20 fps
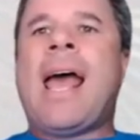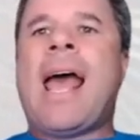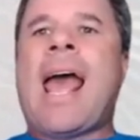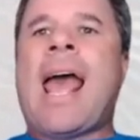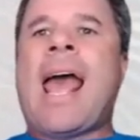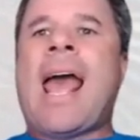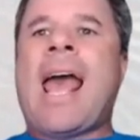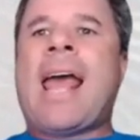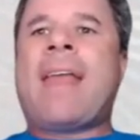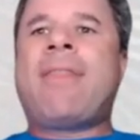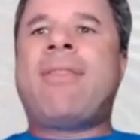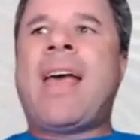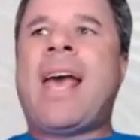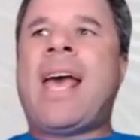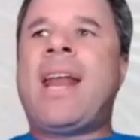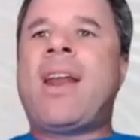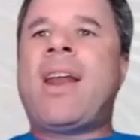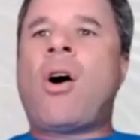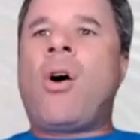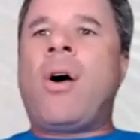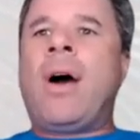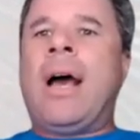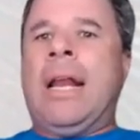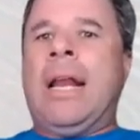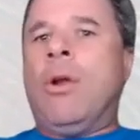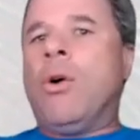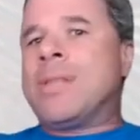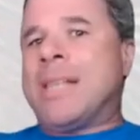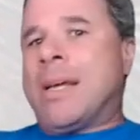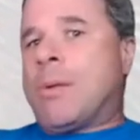and then I
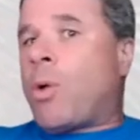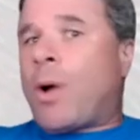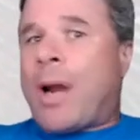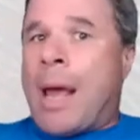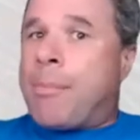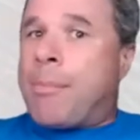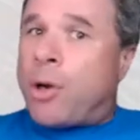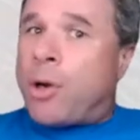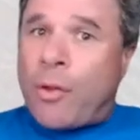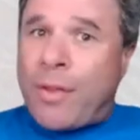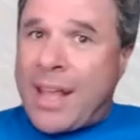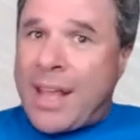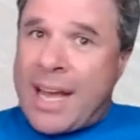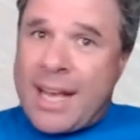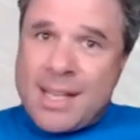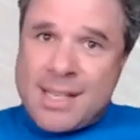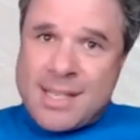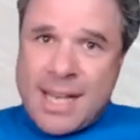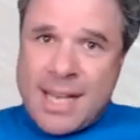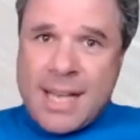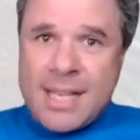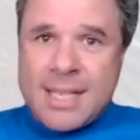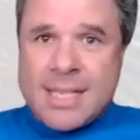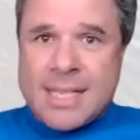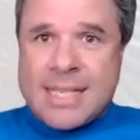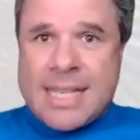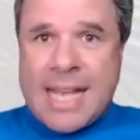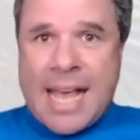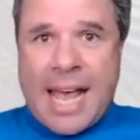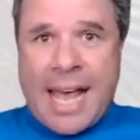looked at what happened on the
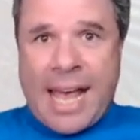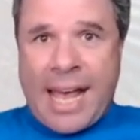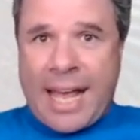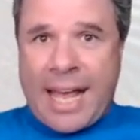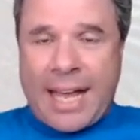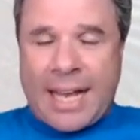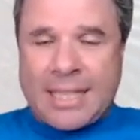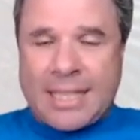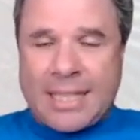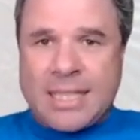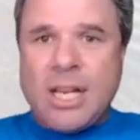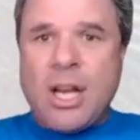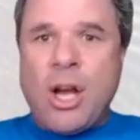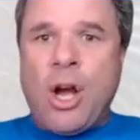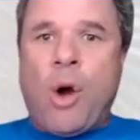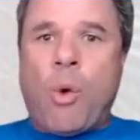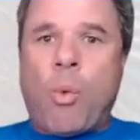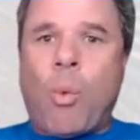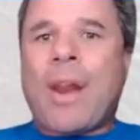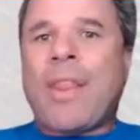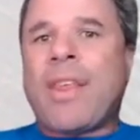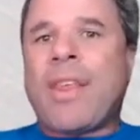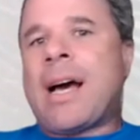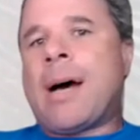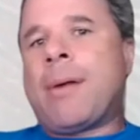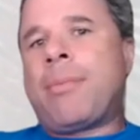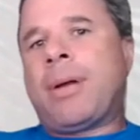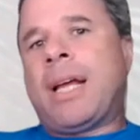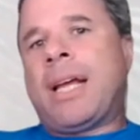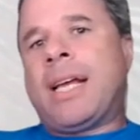ASX, and one of the
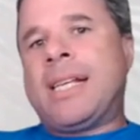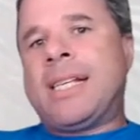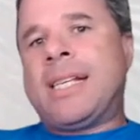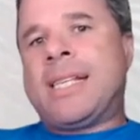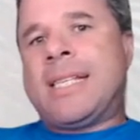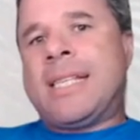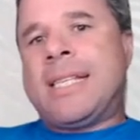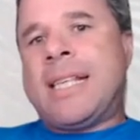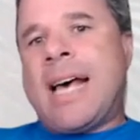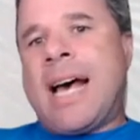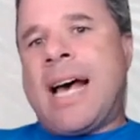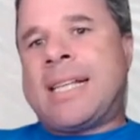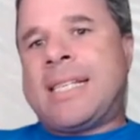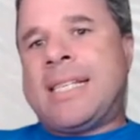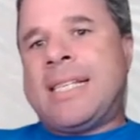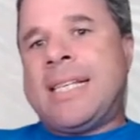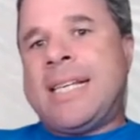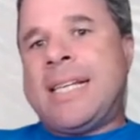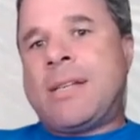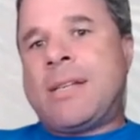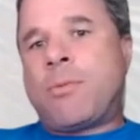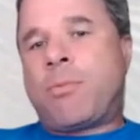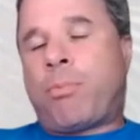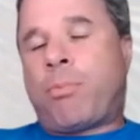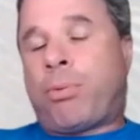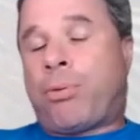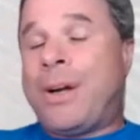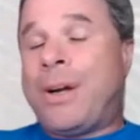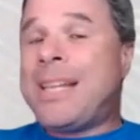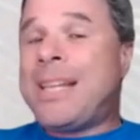companies that did
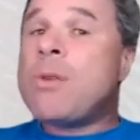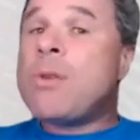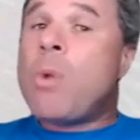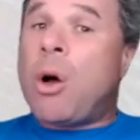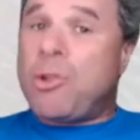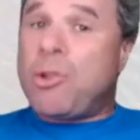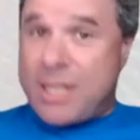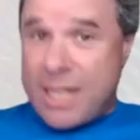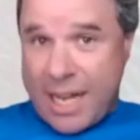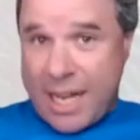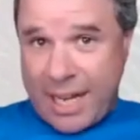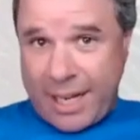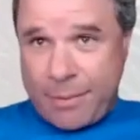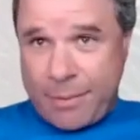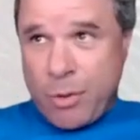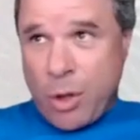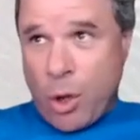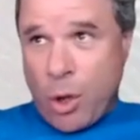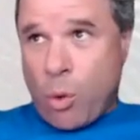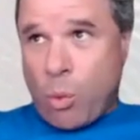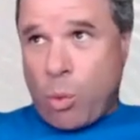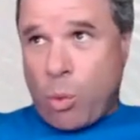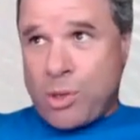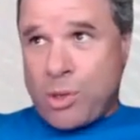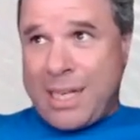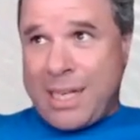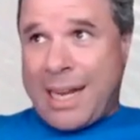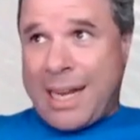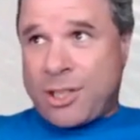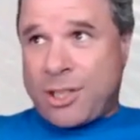pretty well today was
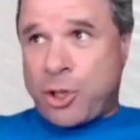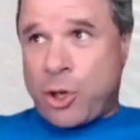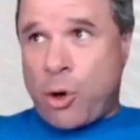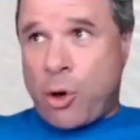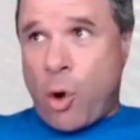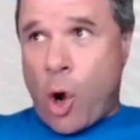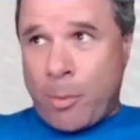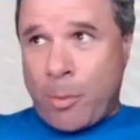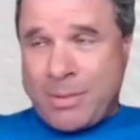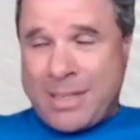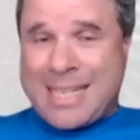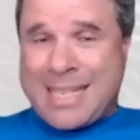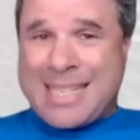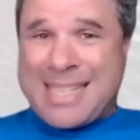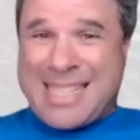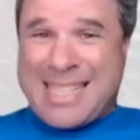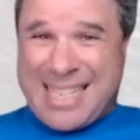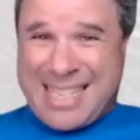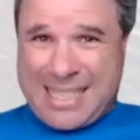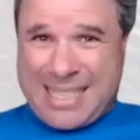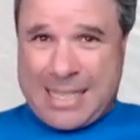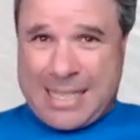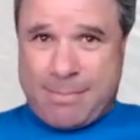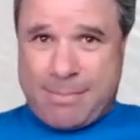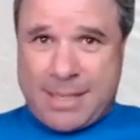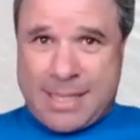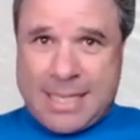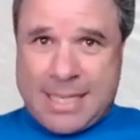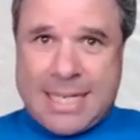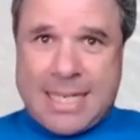Electro Optic
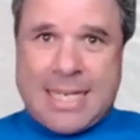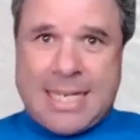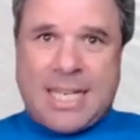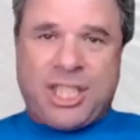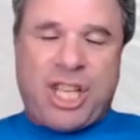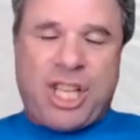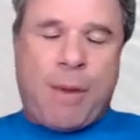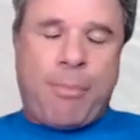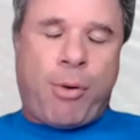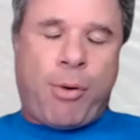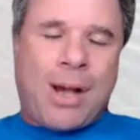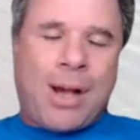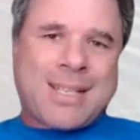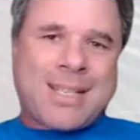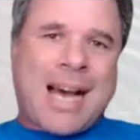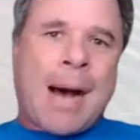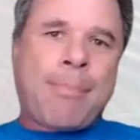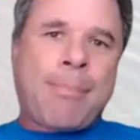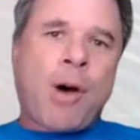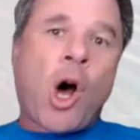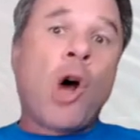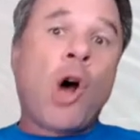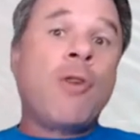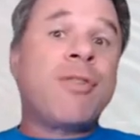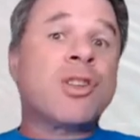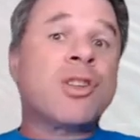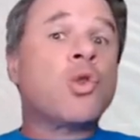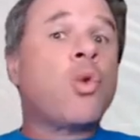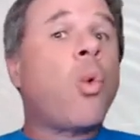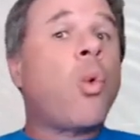Systems. Share price up
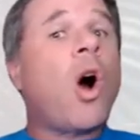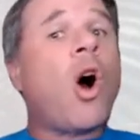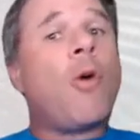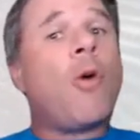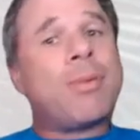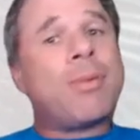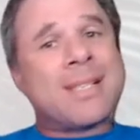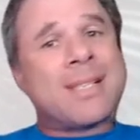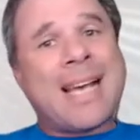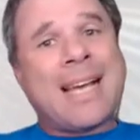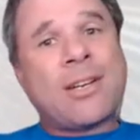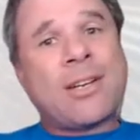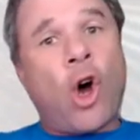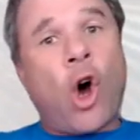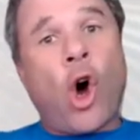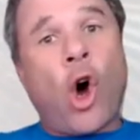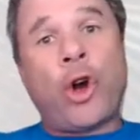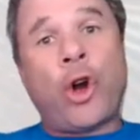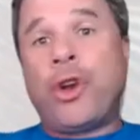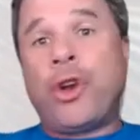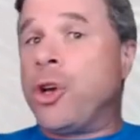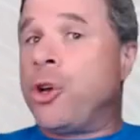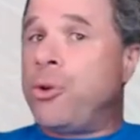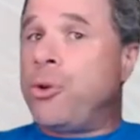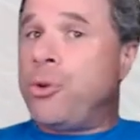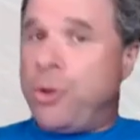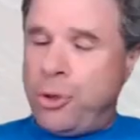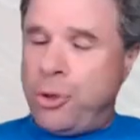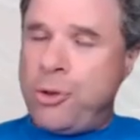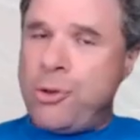over 12% on no
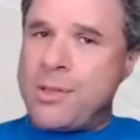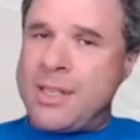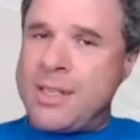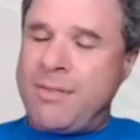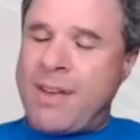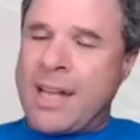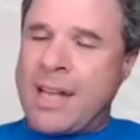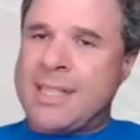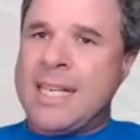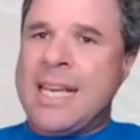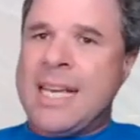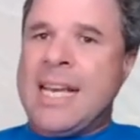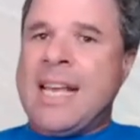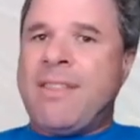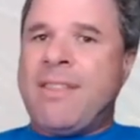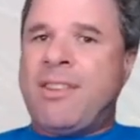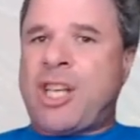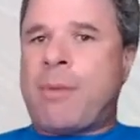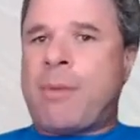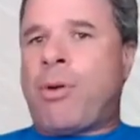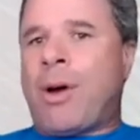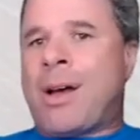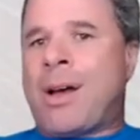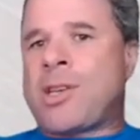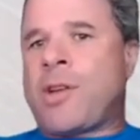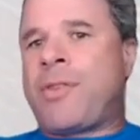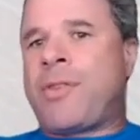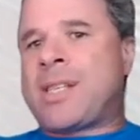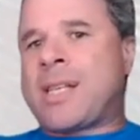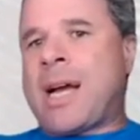news. In fact, share price
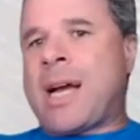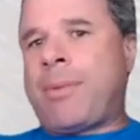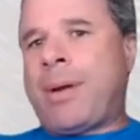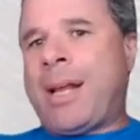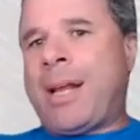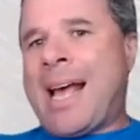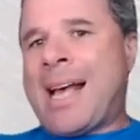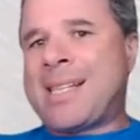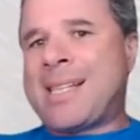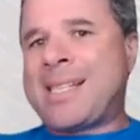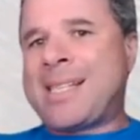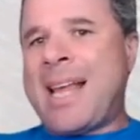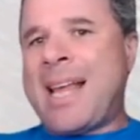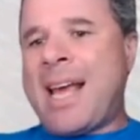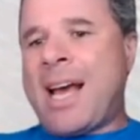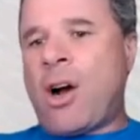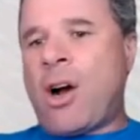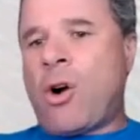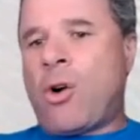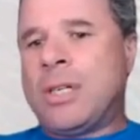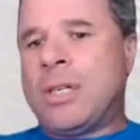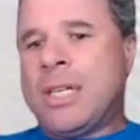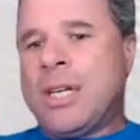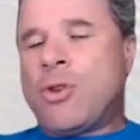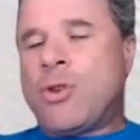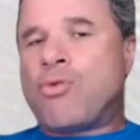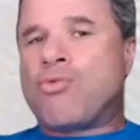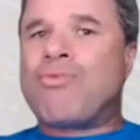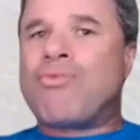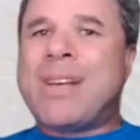of this company has now
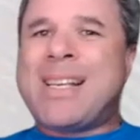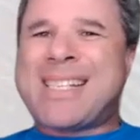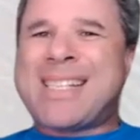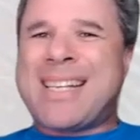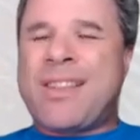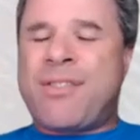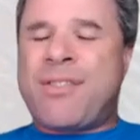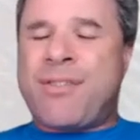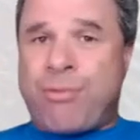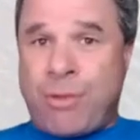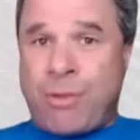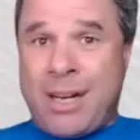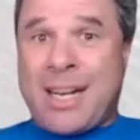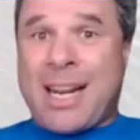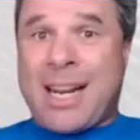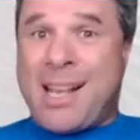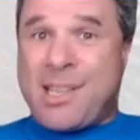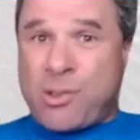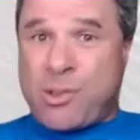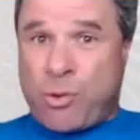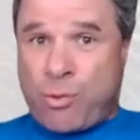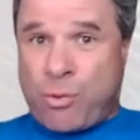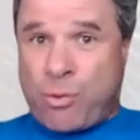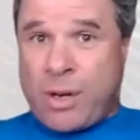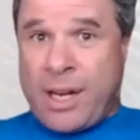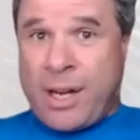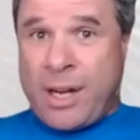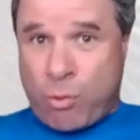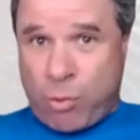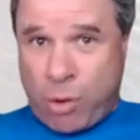risen 3 days
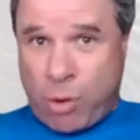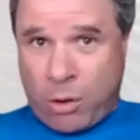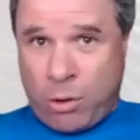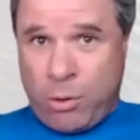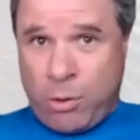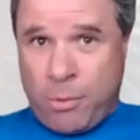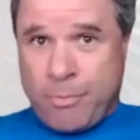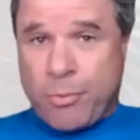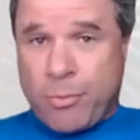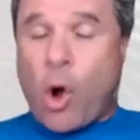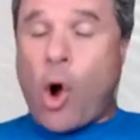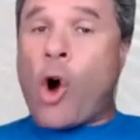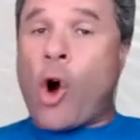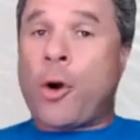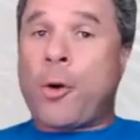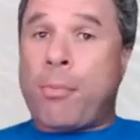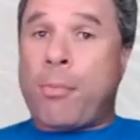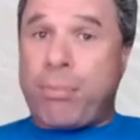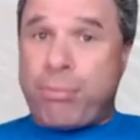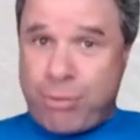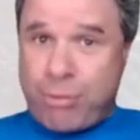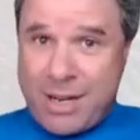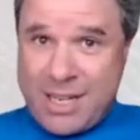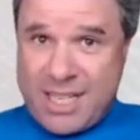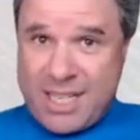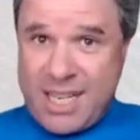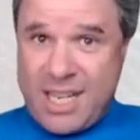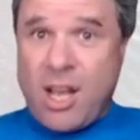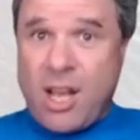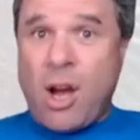in a row on a
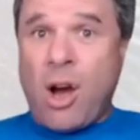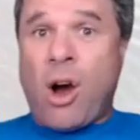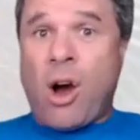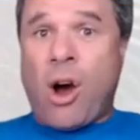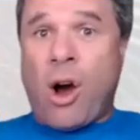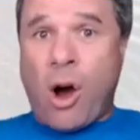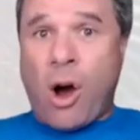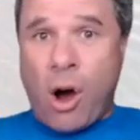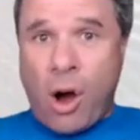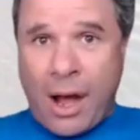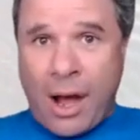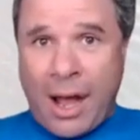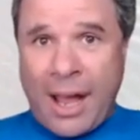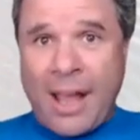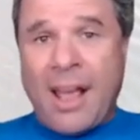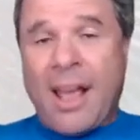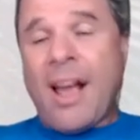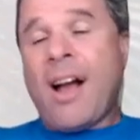pretty high